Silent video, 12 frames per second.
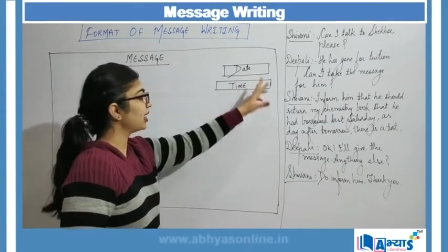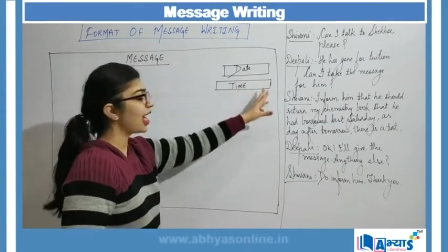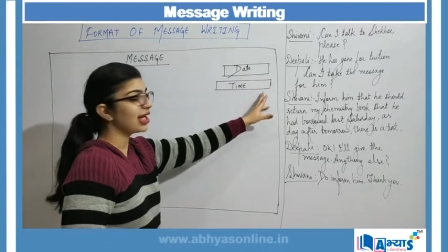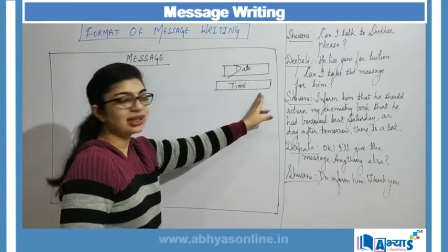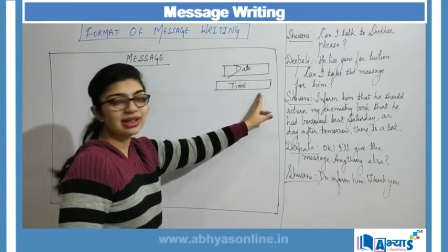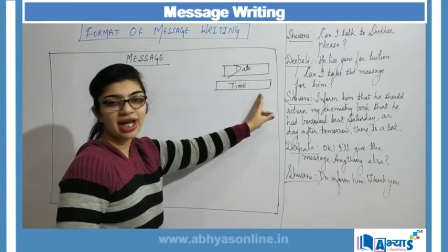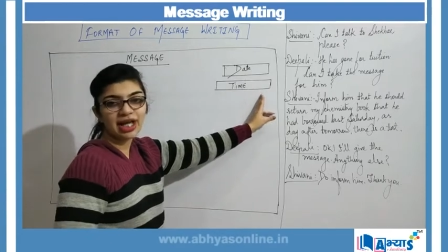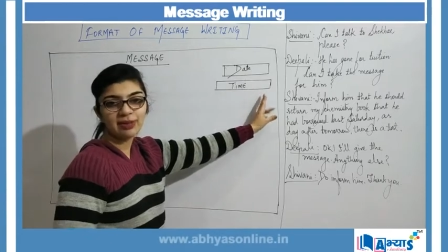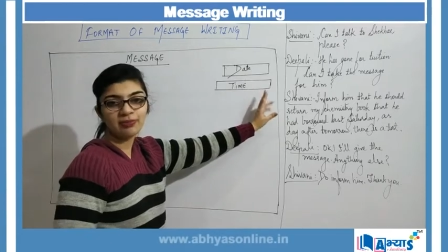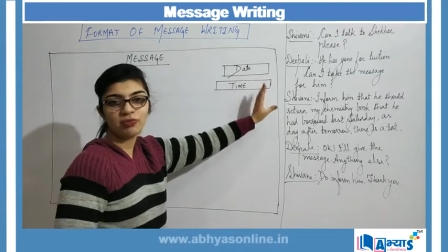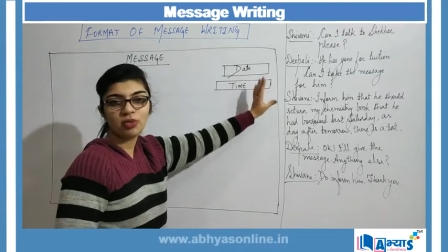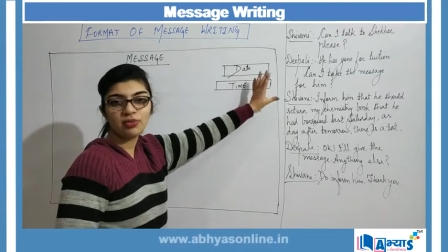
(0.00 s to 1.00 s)
and
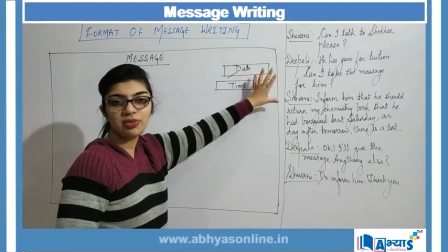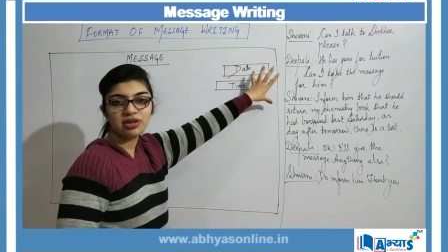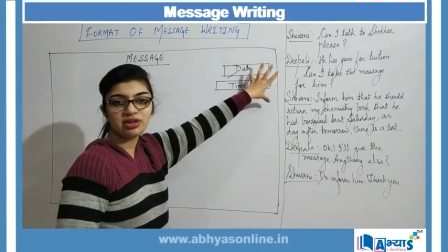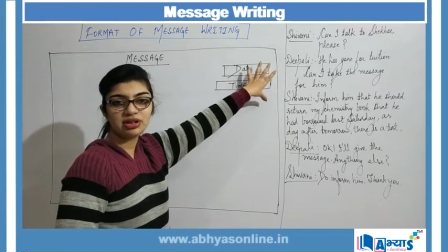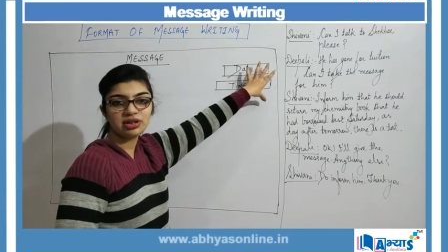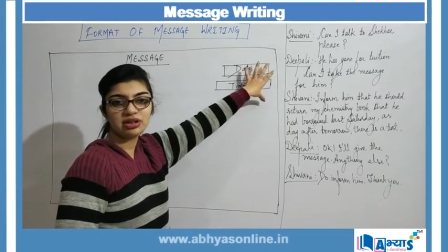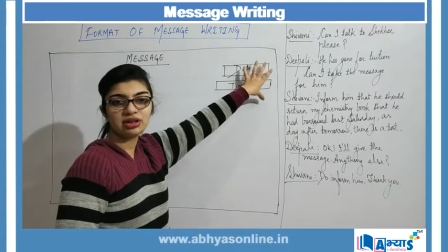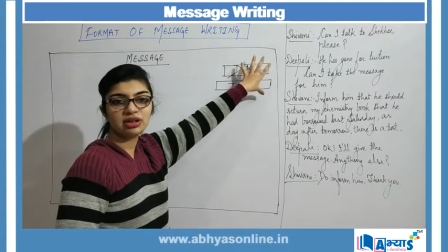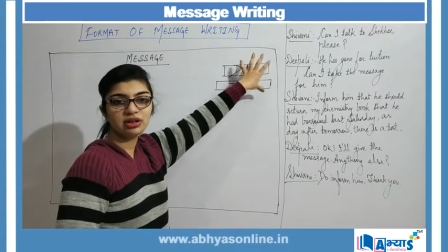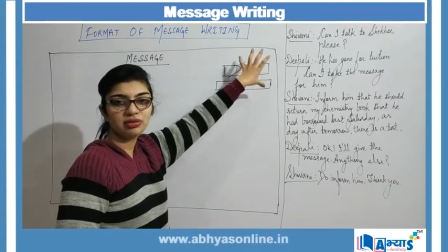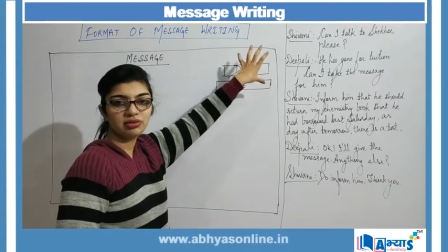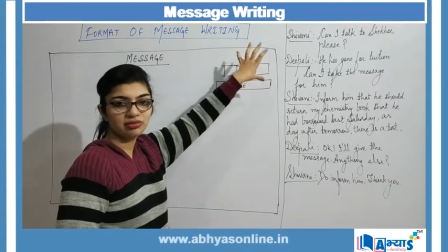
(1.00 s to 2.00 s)
time will be written in
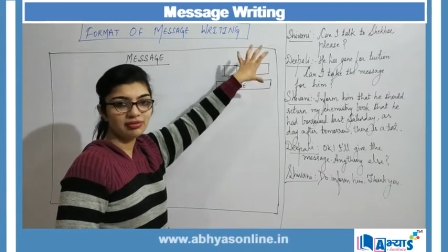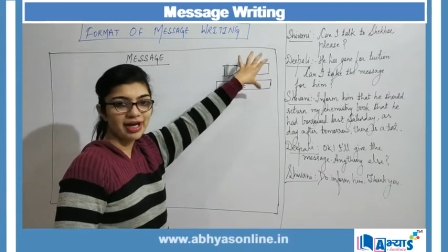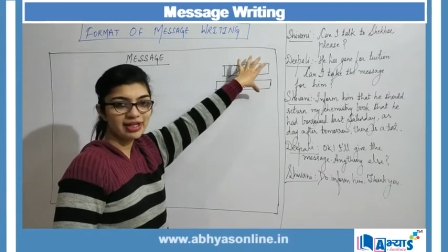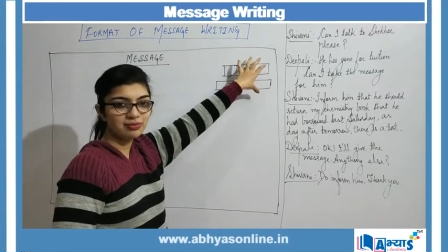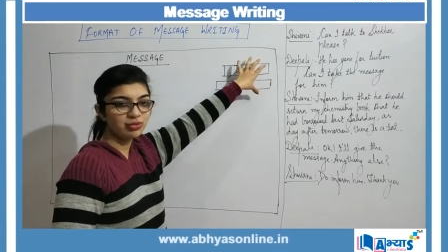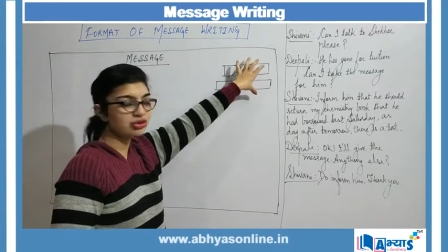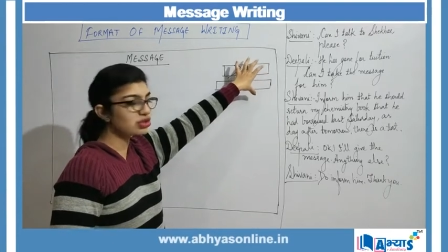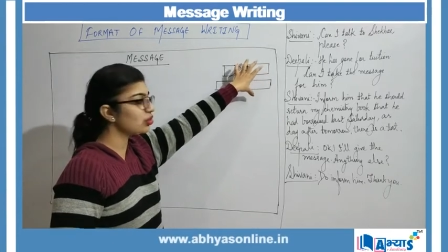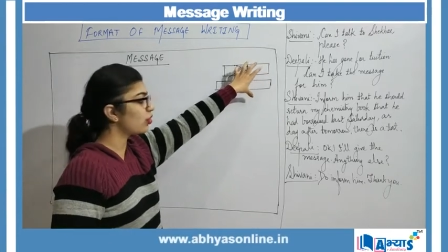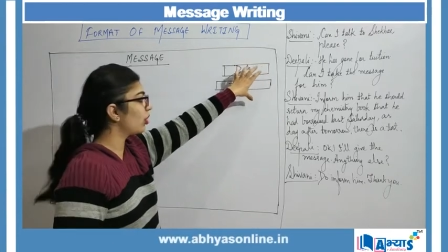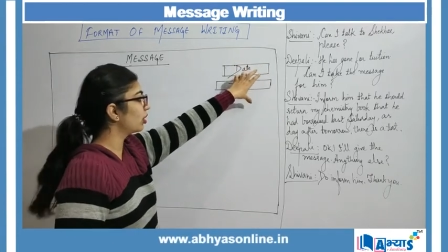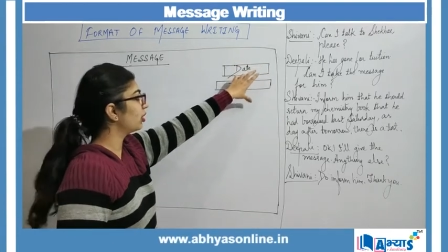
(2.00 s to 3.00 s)
the rightmost
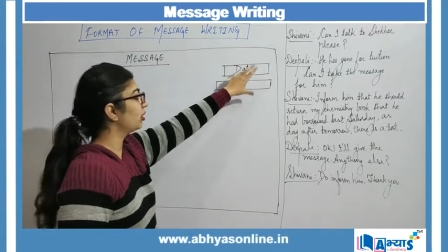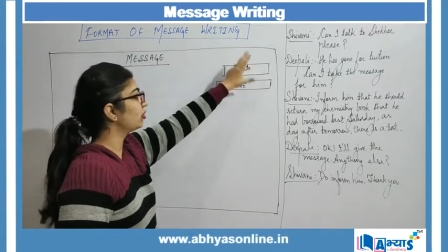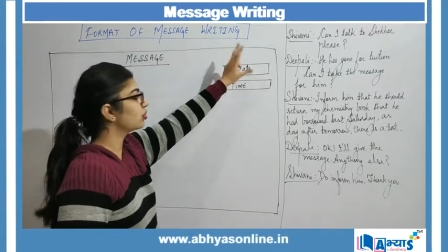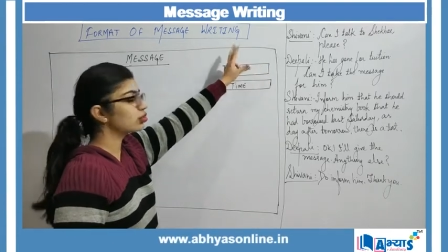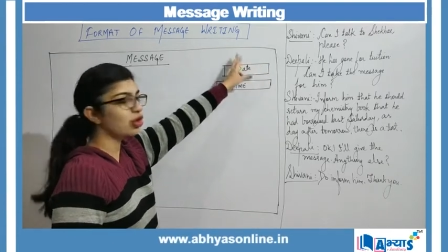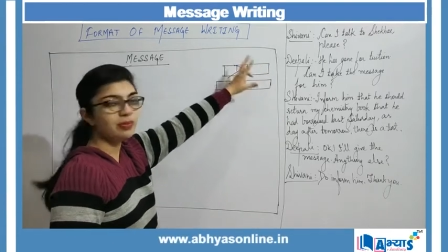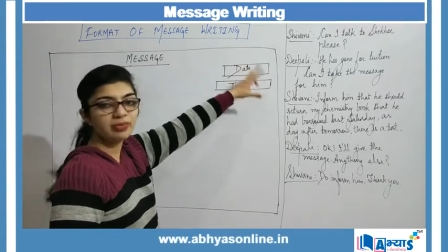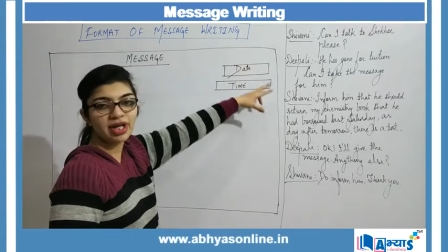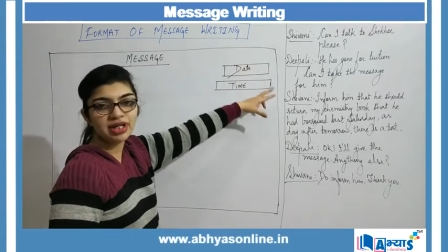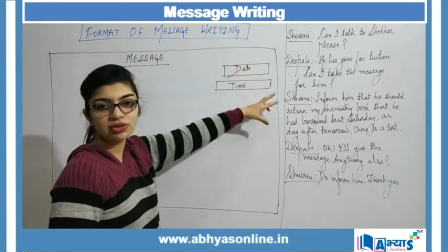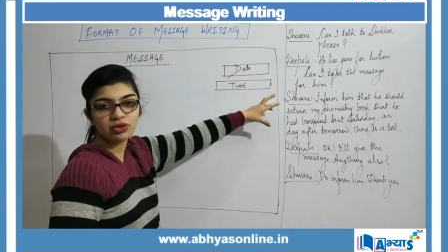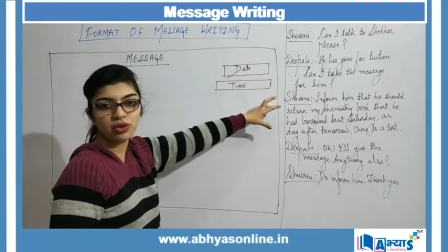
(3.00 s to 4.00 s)
corner, top
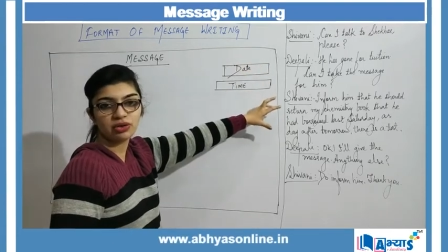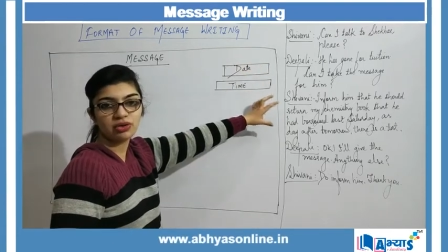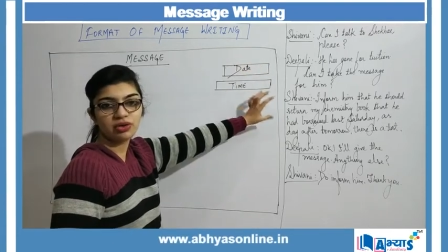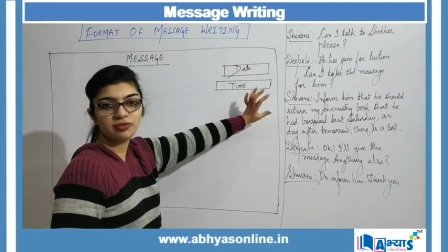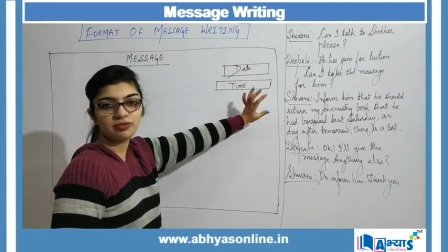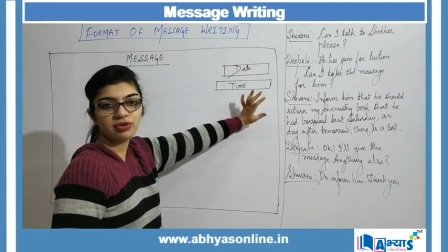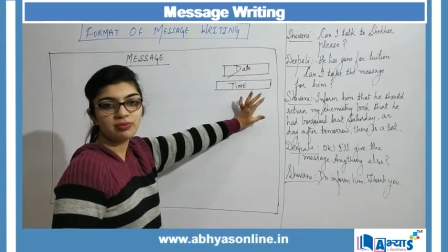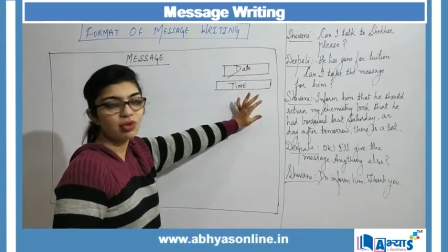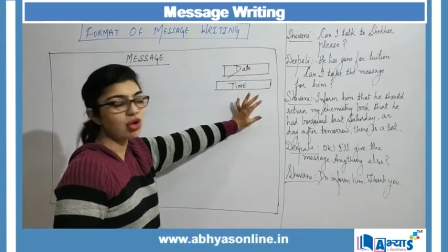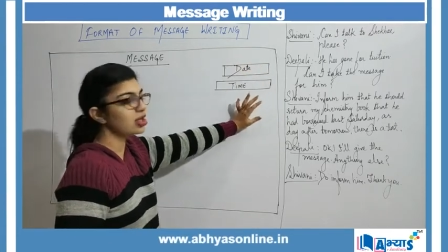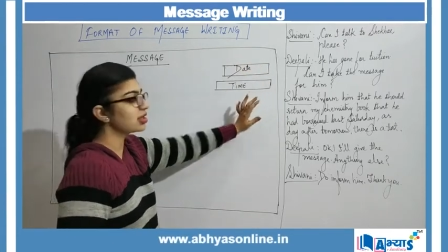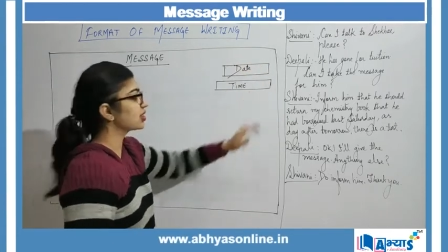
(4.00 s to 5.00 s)
right corner of the
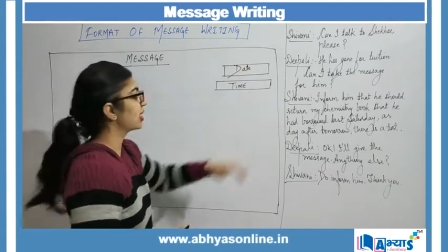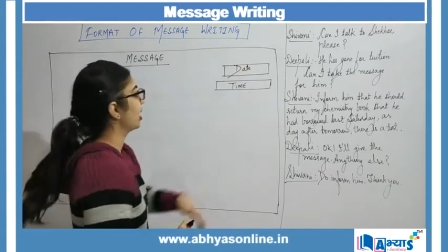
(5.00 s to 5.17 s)
box,